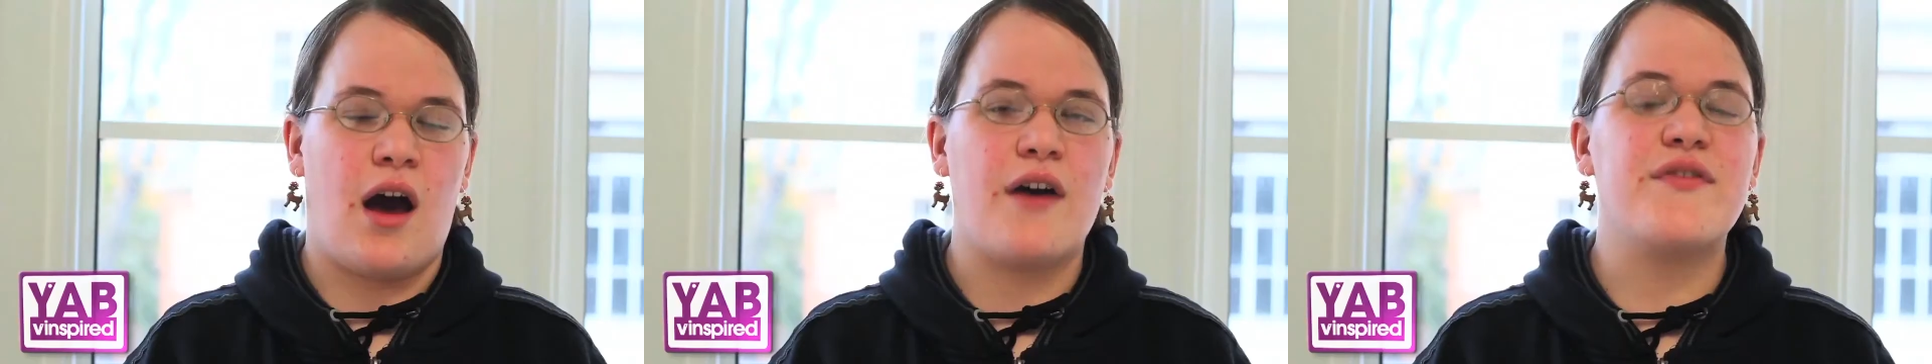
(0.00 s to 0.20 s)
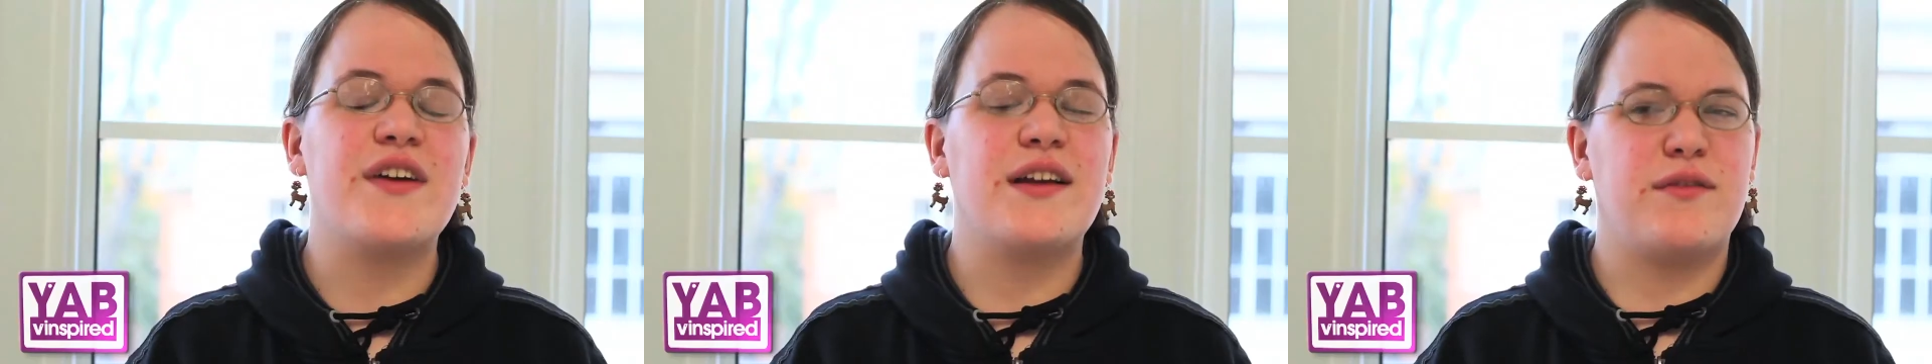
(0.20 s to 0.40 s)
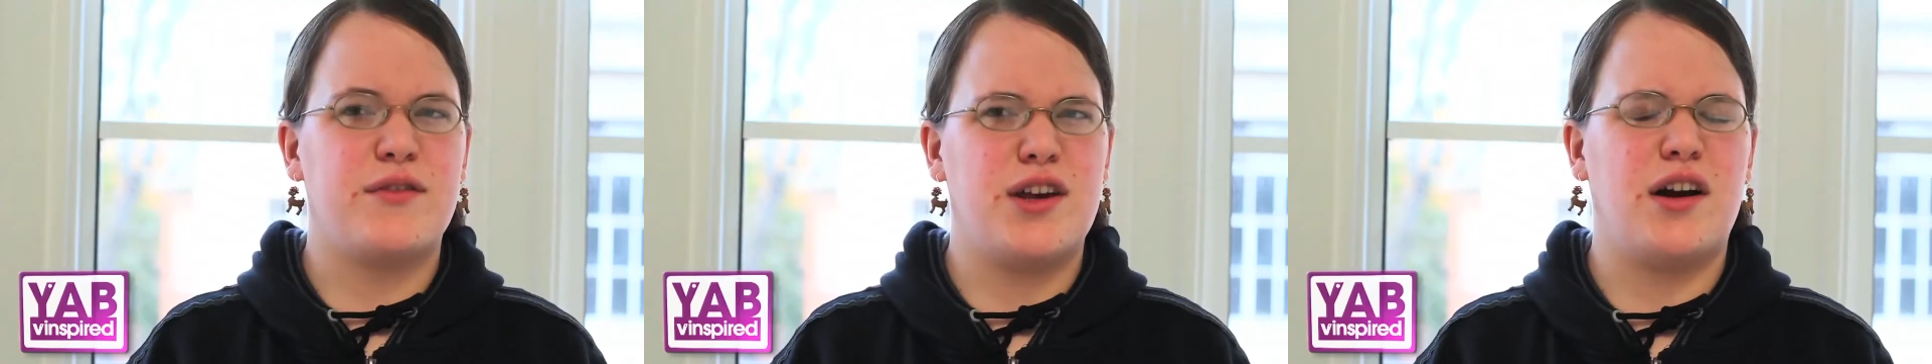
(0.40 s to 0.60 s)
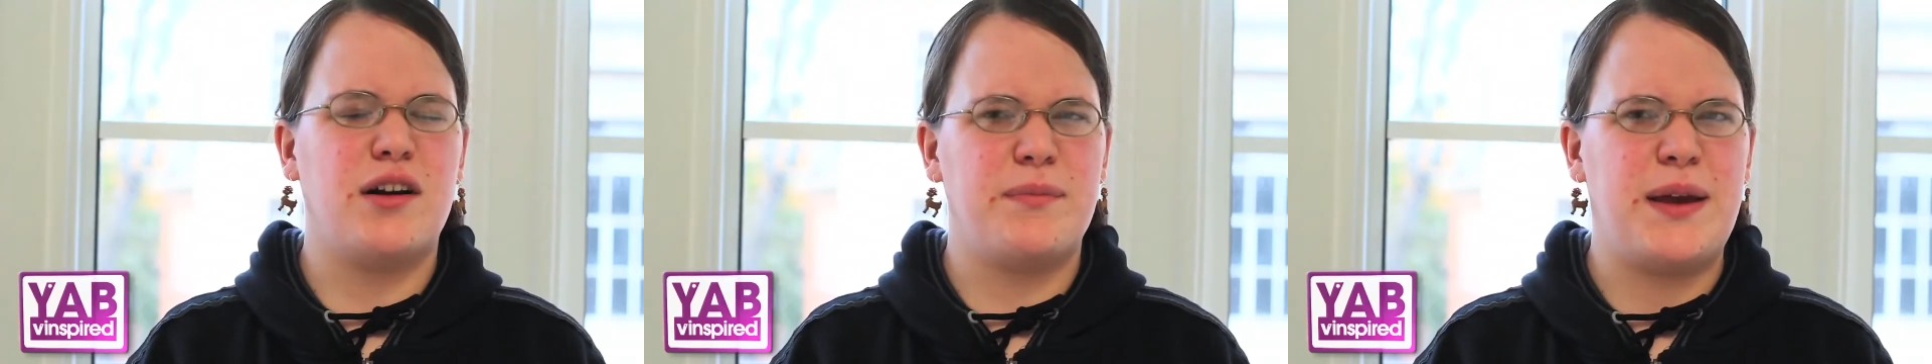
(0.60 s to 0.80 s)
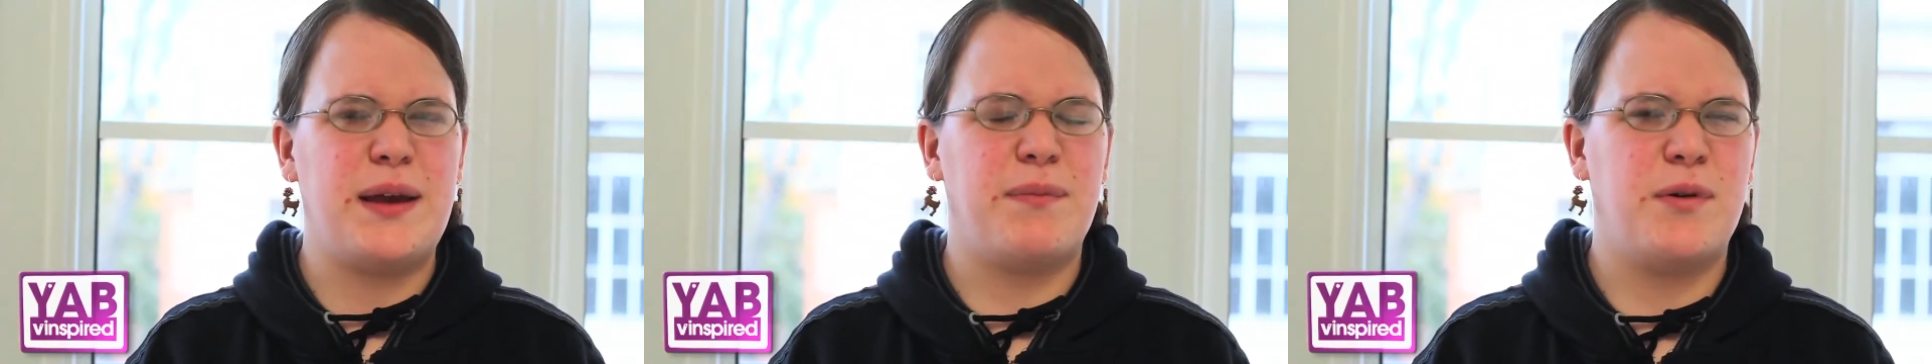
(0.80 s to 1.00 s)
I think young
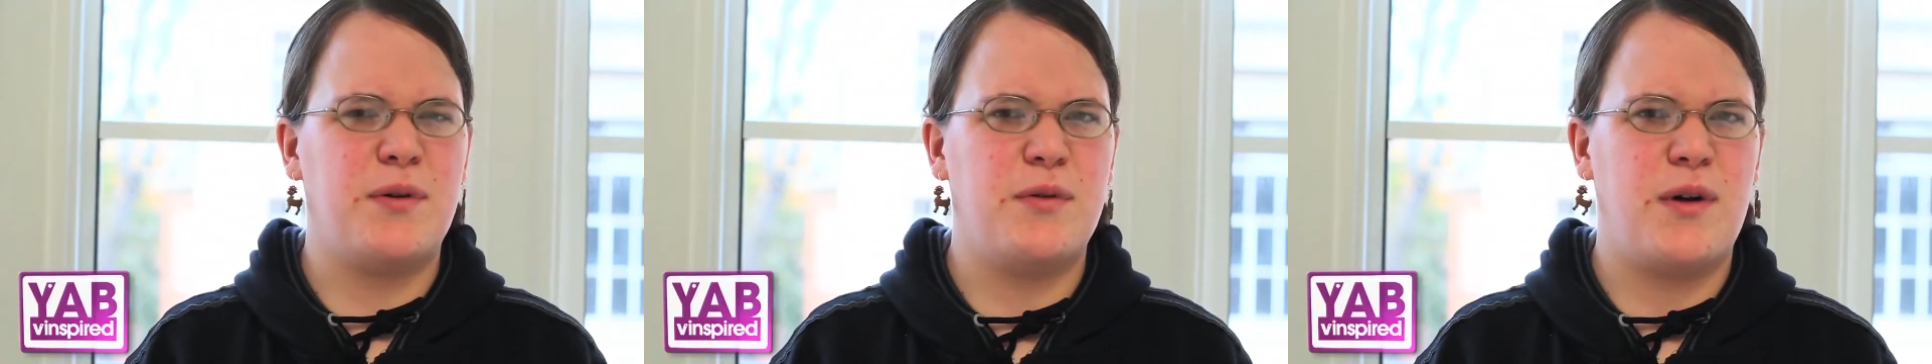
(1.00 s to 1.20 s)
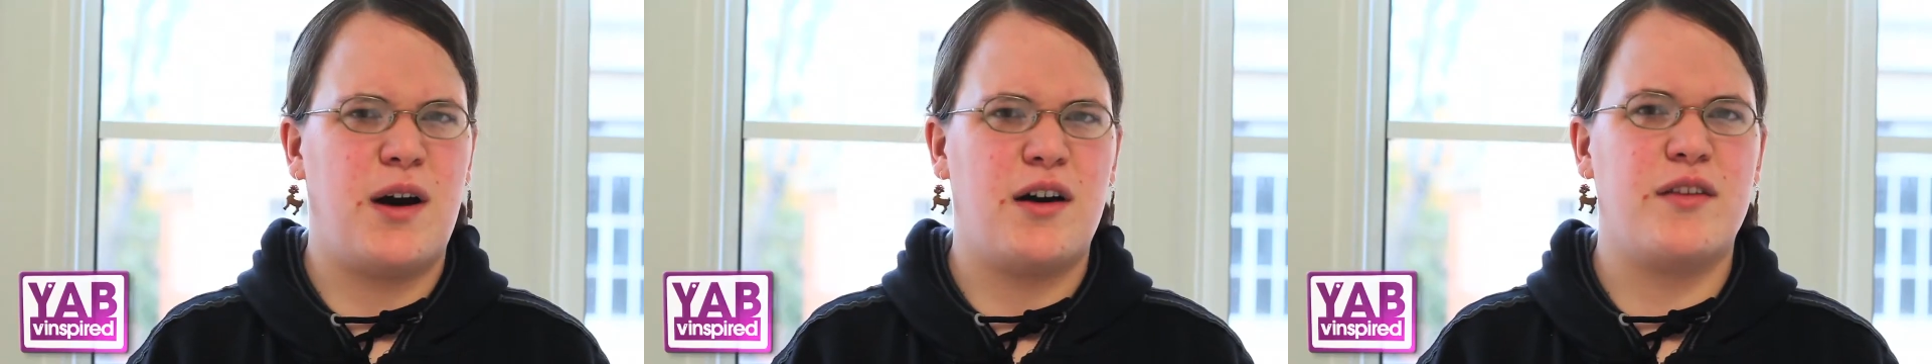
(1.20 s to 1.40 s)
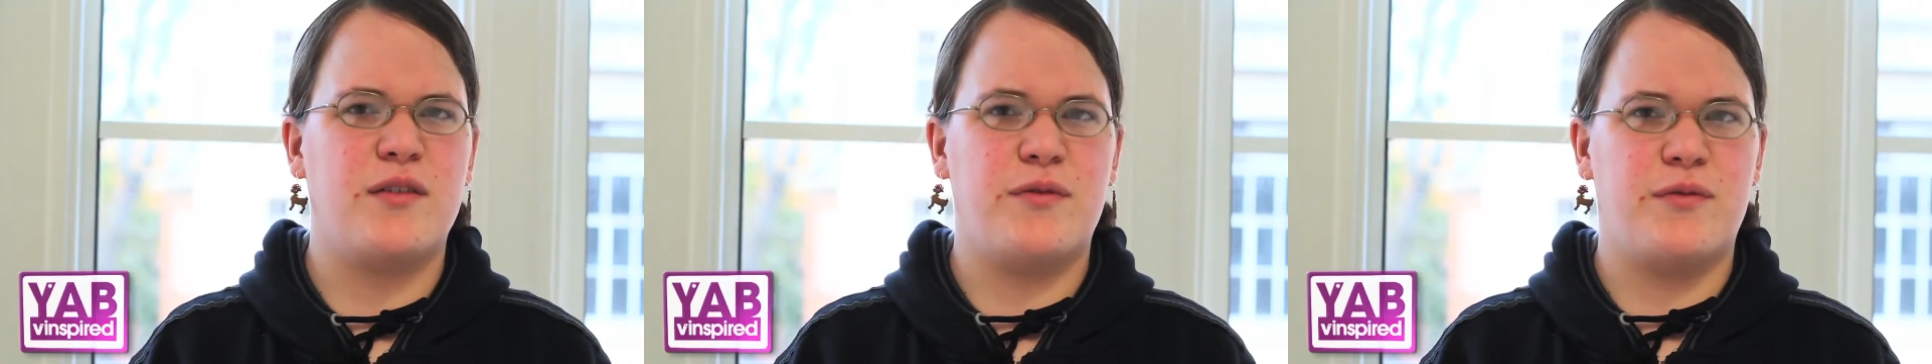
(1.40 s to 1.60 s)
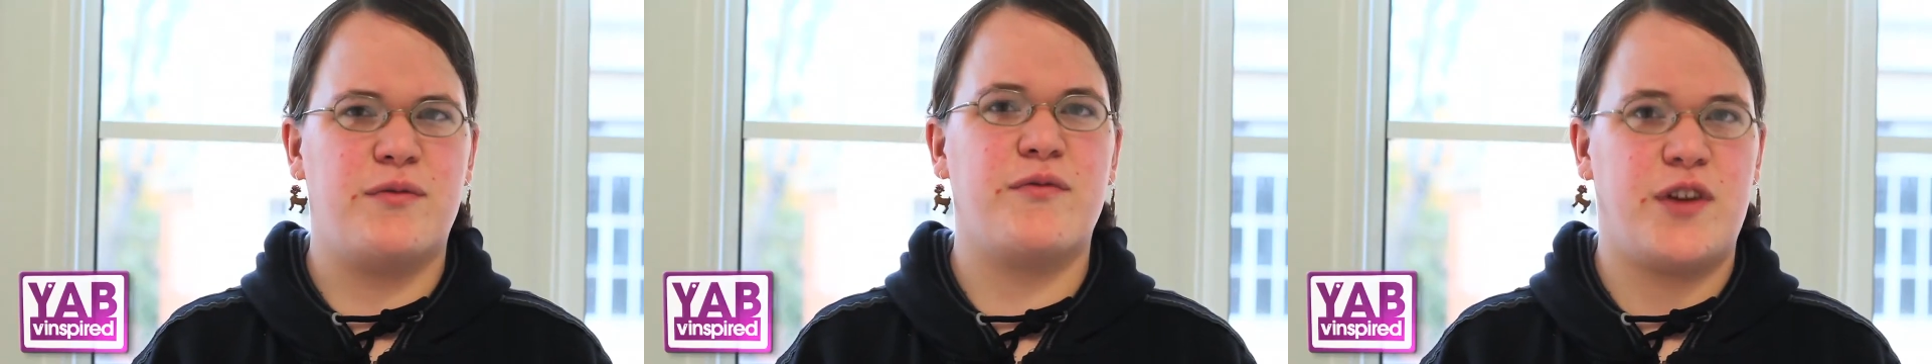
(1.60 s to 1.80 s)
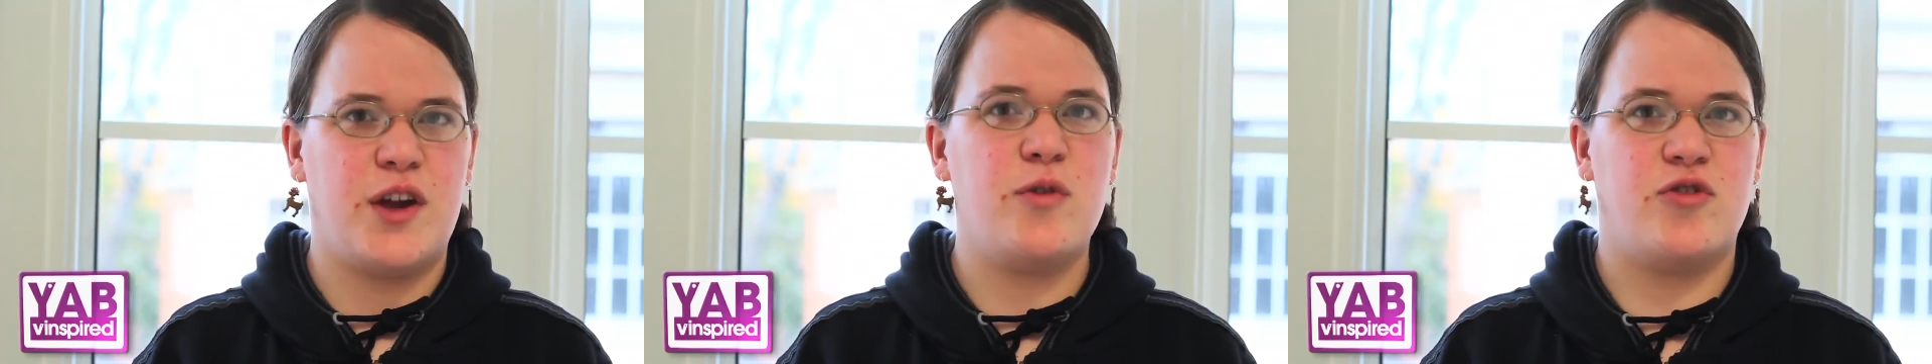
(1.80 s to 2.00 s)
people are the
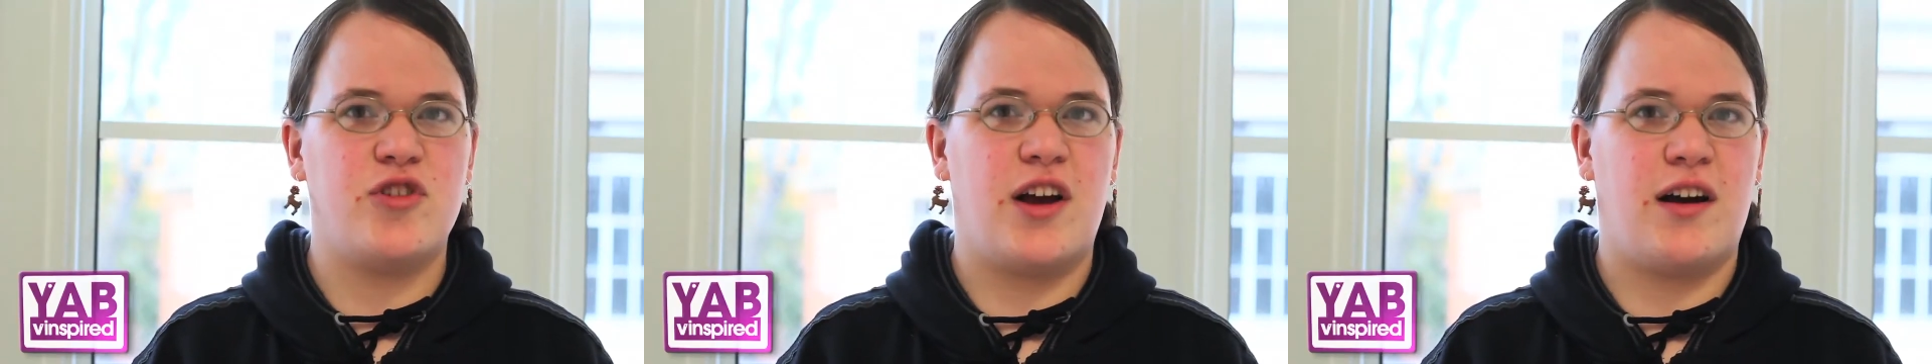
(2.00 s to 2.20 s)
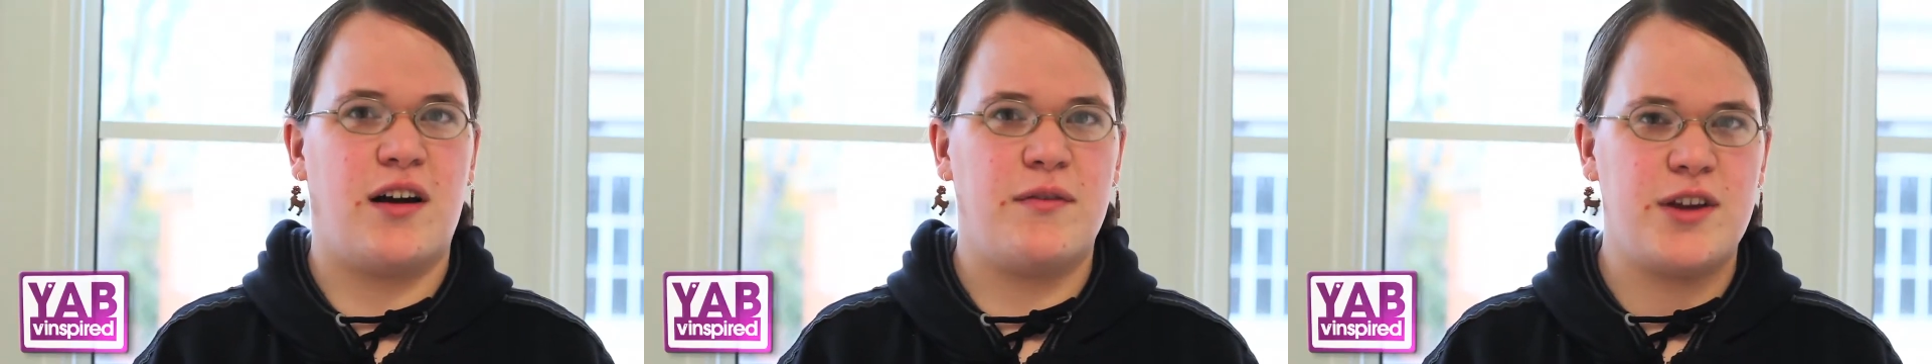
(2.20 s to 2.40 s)
future.